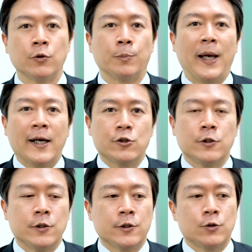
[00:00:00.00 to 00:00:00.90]
your passion
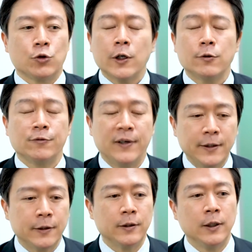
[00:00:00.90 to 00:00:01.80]
is, try to
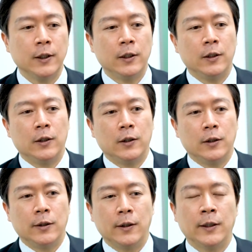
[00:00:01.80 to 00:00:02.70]
find it
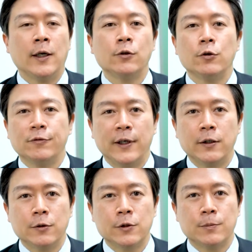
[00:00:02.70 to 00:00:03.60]
and how do you find
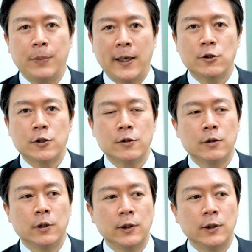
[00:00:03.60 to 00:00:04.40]
those passion?